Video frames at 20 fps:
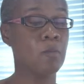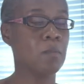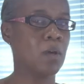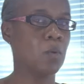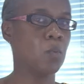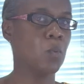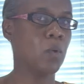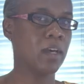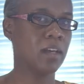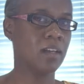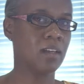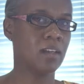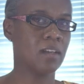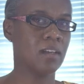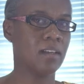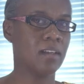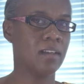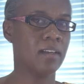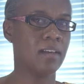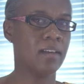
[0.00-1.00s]
my
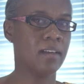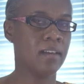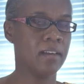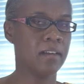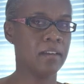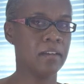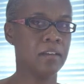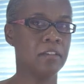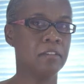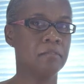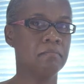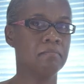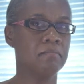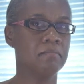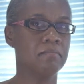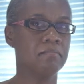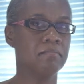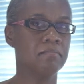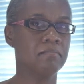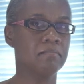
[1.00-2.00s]
work um,
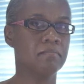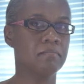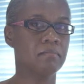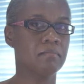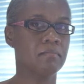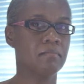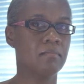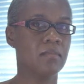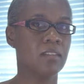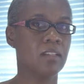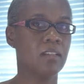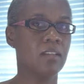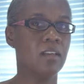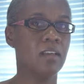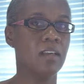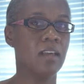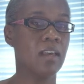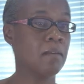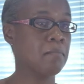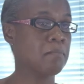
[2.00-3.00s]

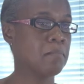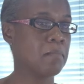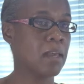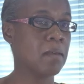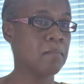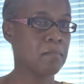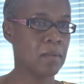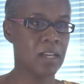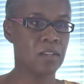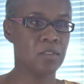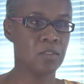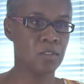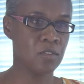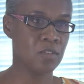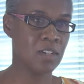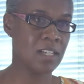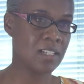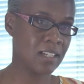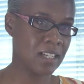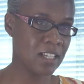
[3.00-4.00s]
Im impacts on
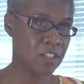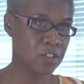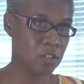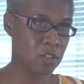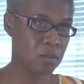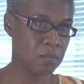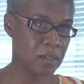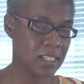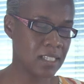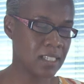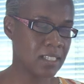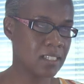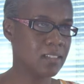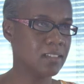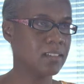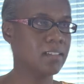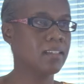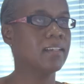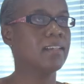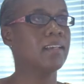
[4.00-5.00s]
translational medicine.
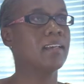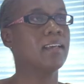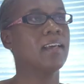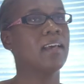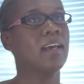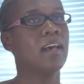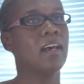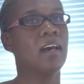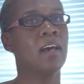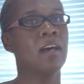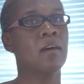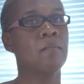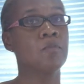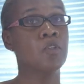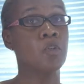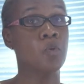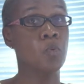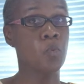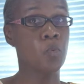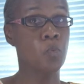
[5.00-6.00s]
Um,
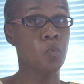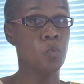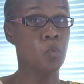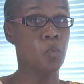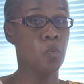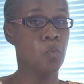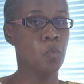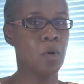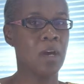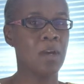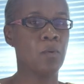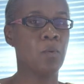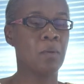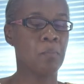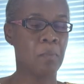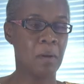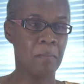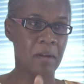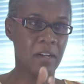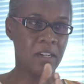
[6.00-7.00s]
so I
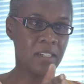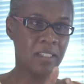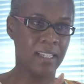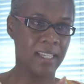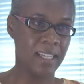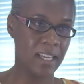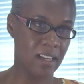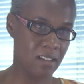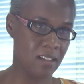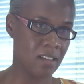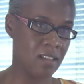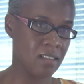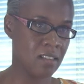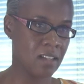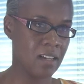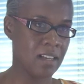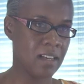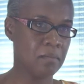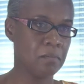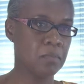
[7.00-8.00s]
work primarily in
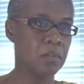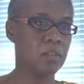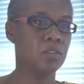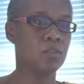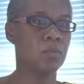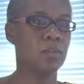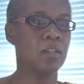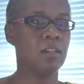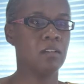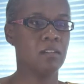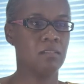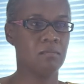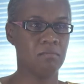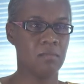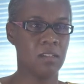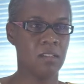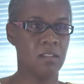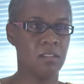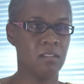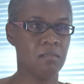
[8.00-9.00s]
the lab, doing
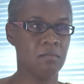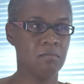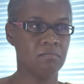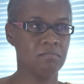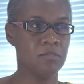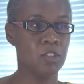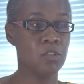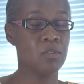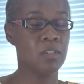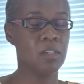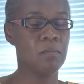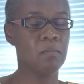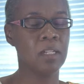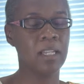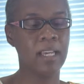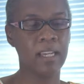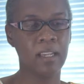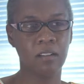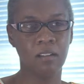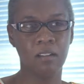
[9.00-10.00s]
um, using
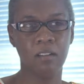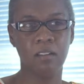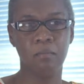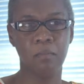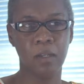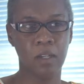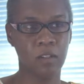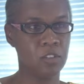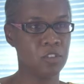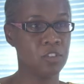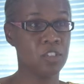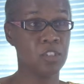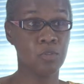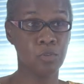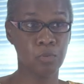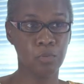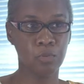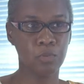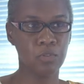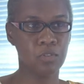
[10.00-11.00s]
molecular biology
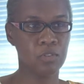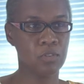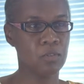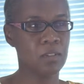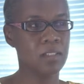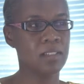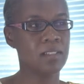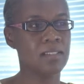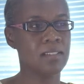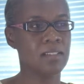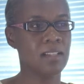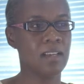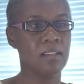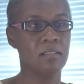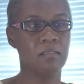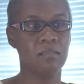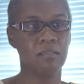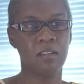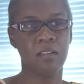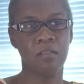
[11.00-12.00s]
tools to
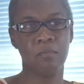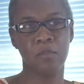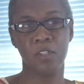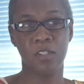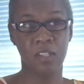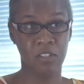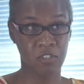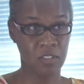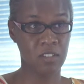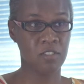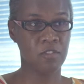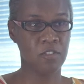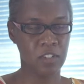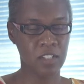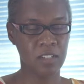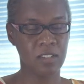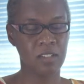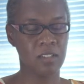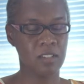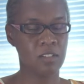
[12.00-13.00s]
understand uh, mutations, for
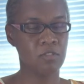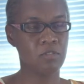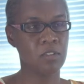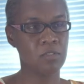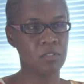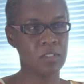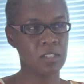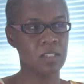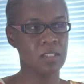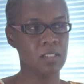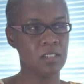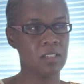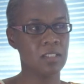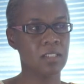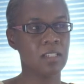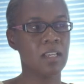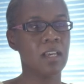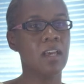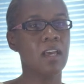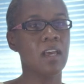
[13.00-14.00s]
instance, in drug resistance.